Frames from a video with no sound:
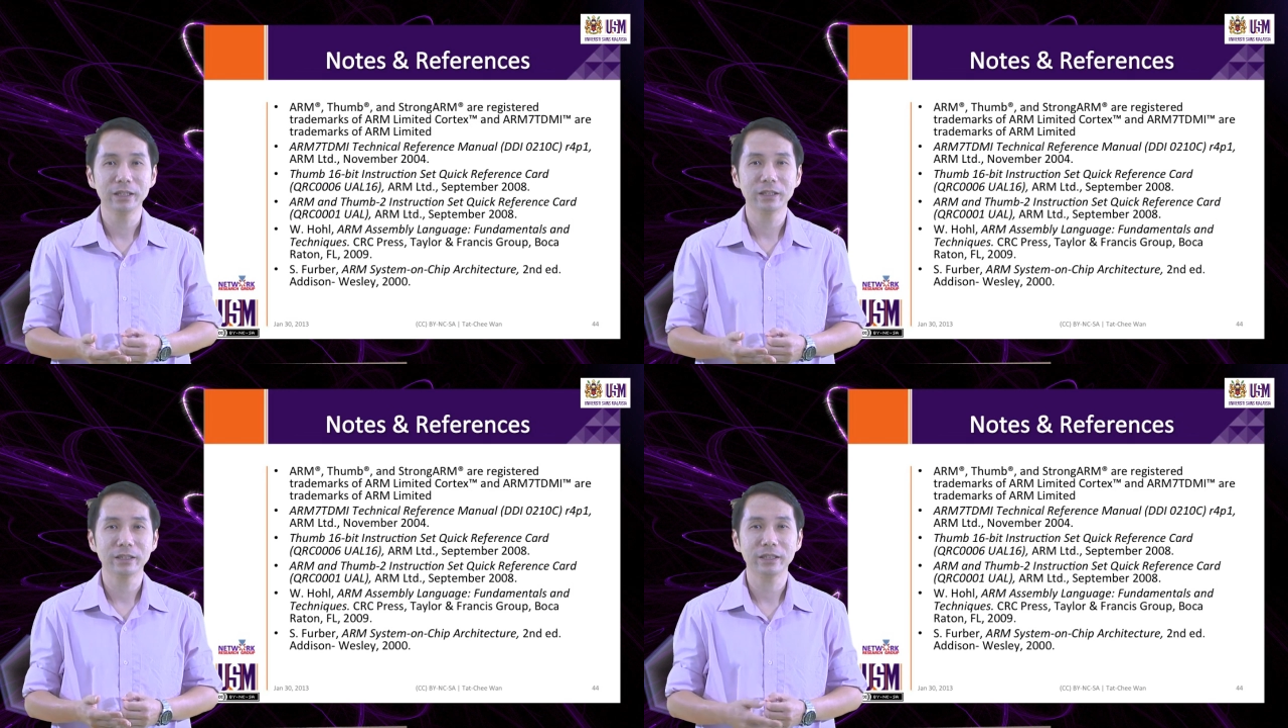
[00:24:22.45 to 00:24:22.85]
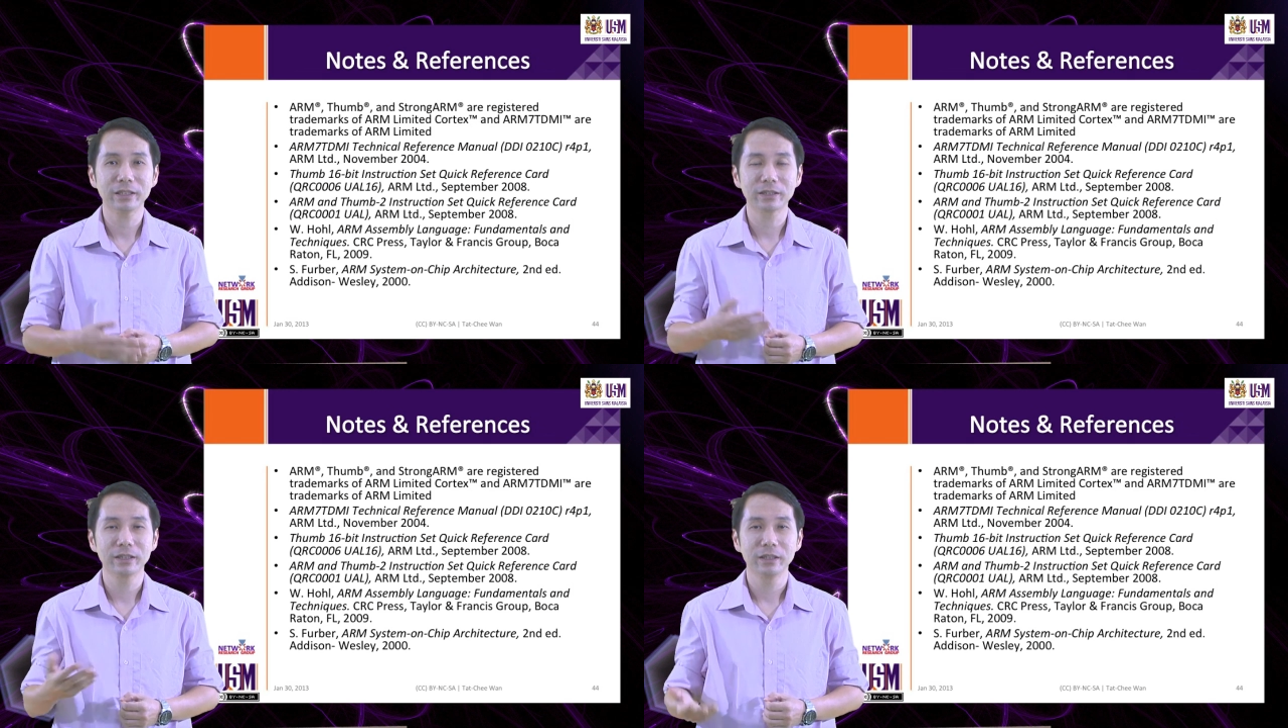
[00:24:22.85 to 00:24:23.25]
the
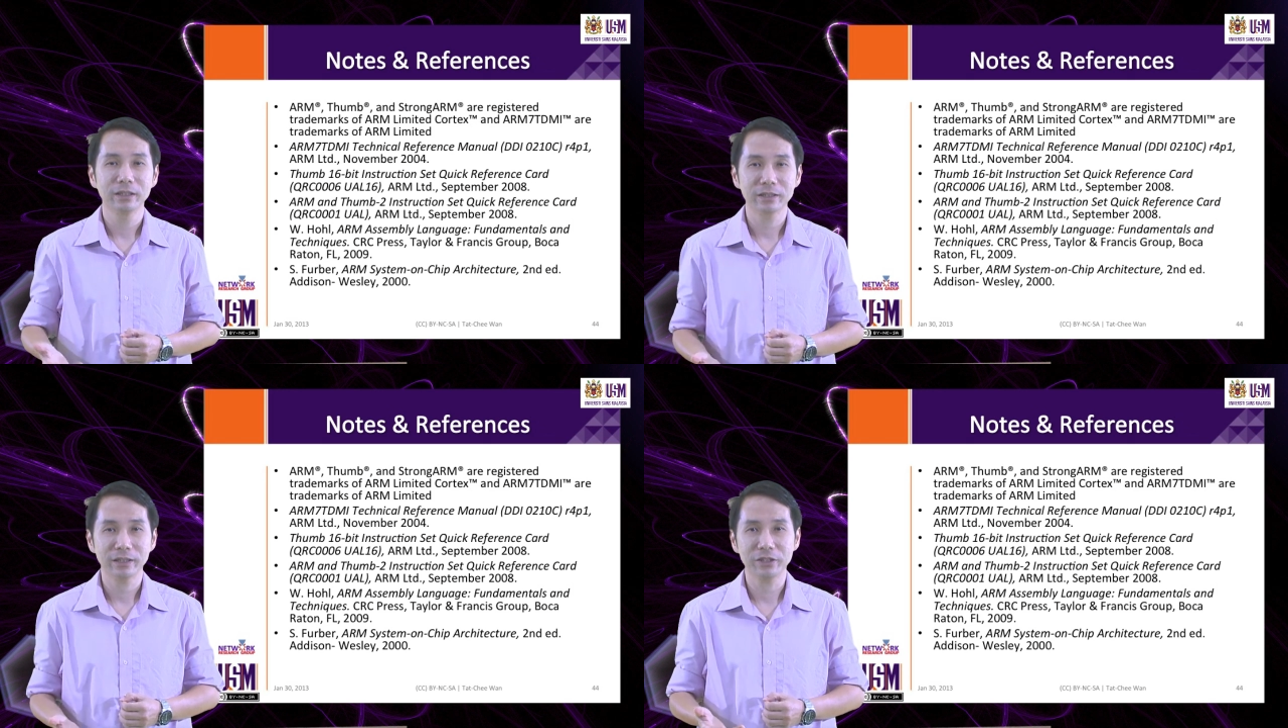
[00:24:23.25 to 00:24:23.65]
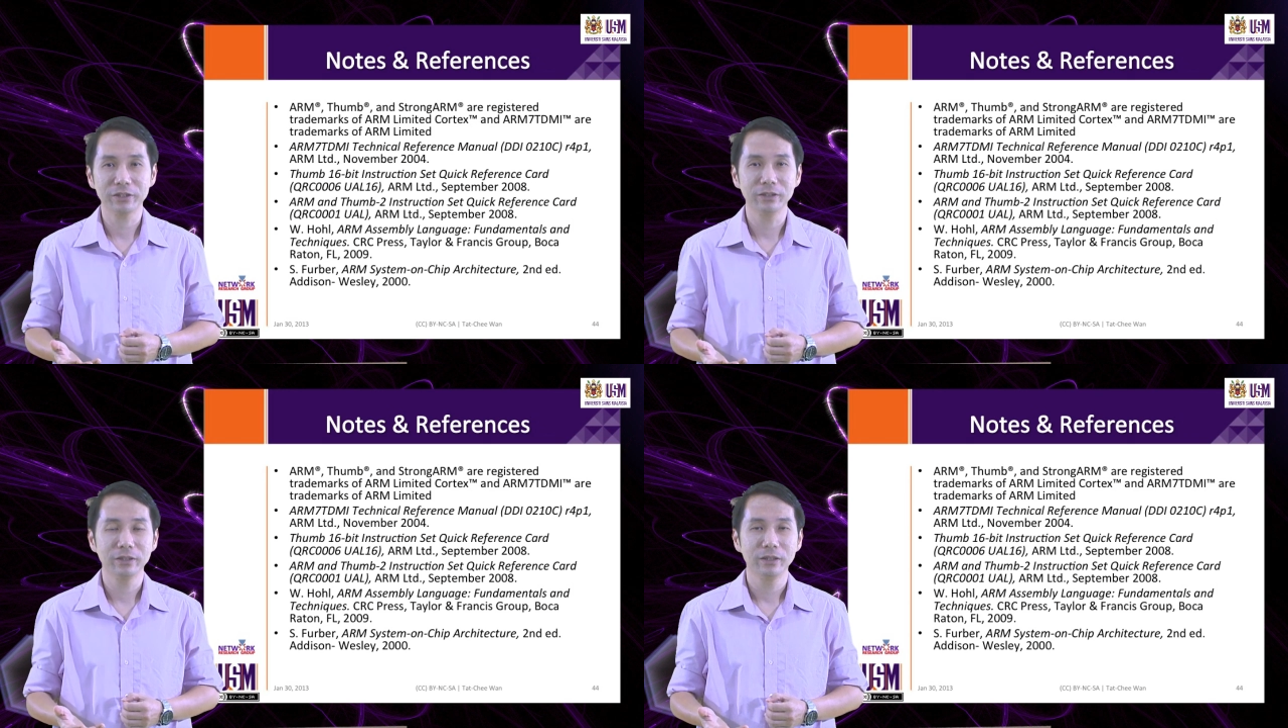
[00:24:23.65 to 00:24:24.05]
next
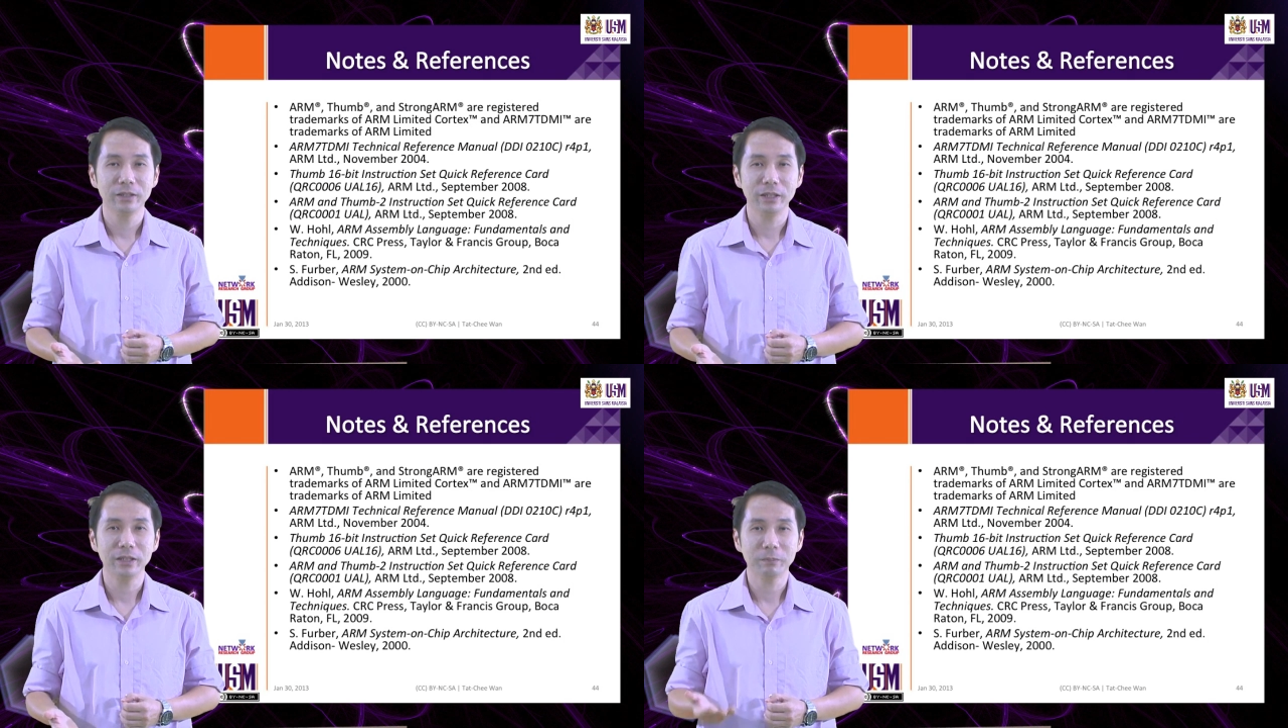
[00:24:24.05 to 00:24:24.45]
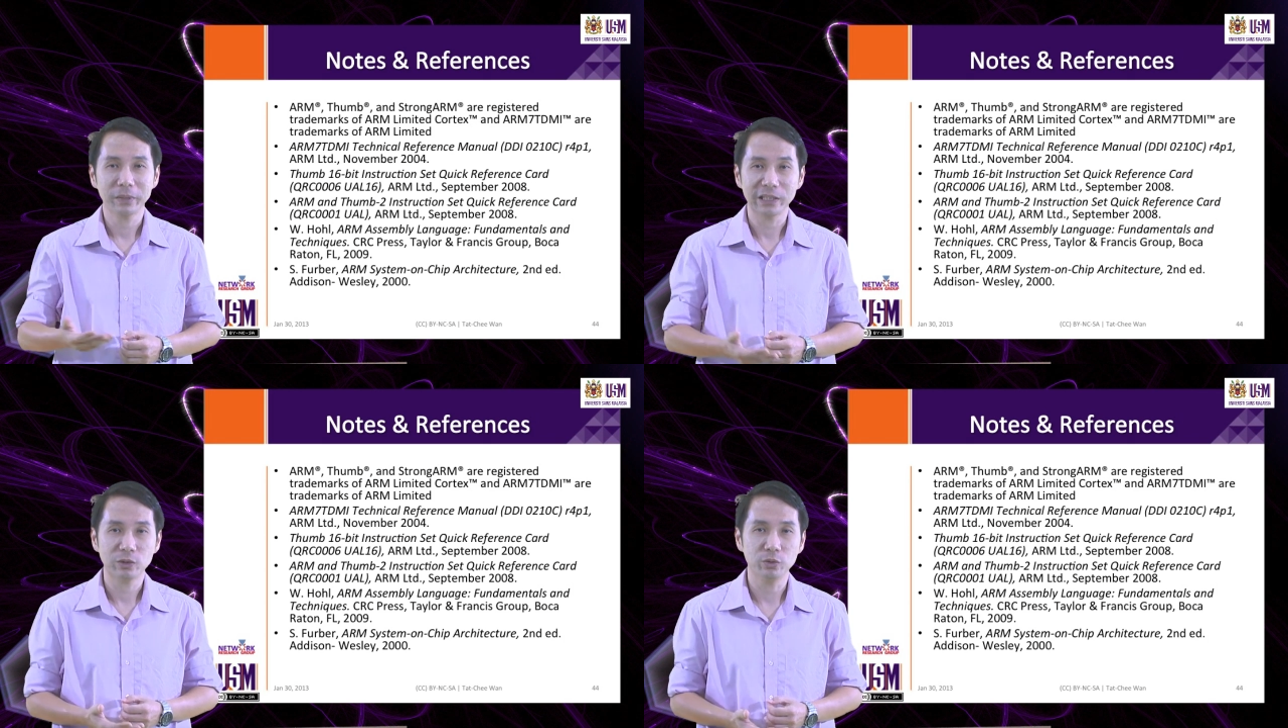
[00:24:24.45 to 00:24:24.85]
session in
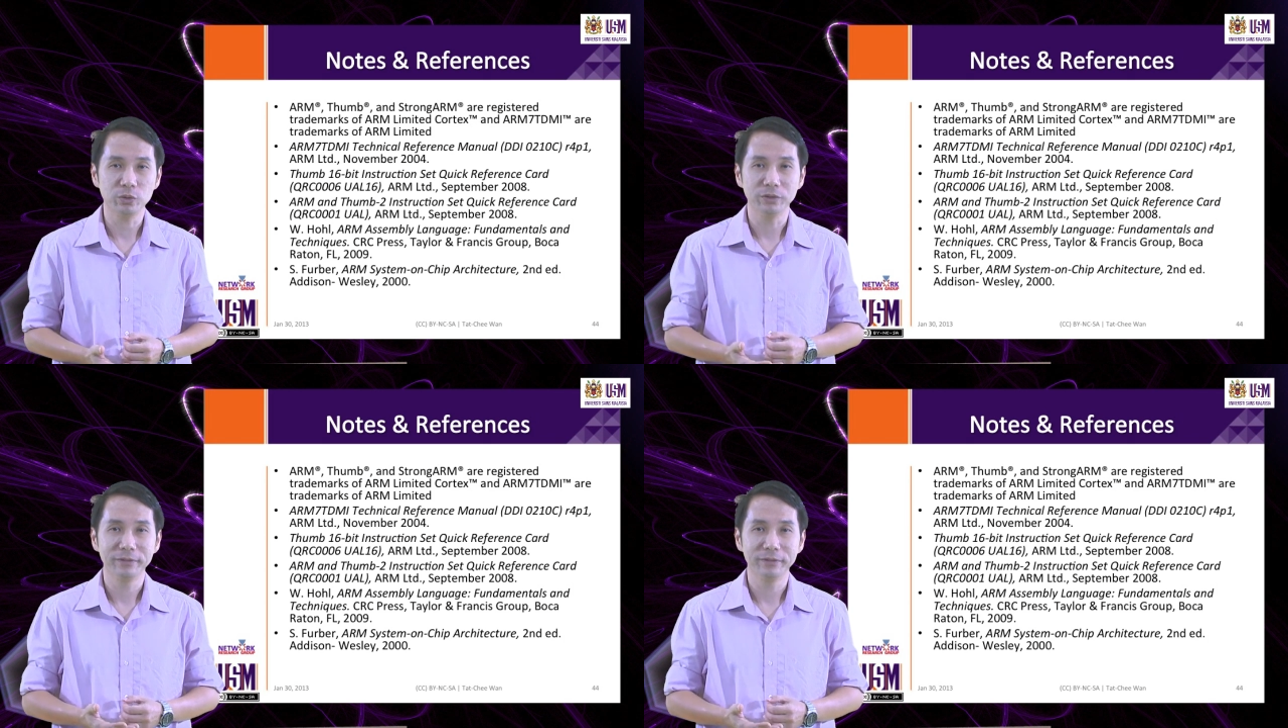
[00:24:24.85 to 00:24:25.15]
part 2.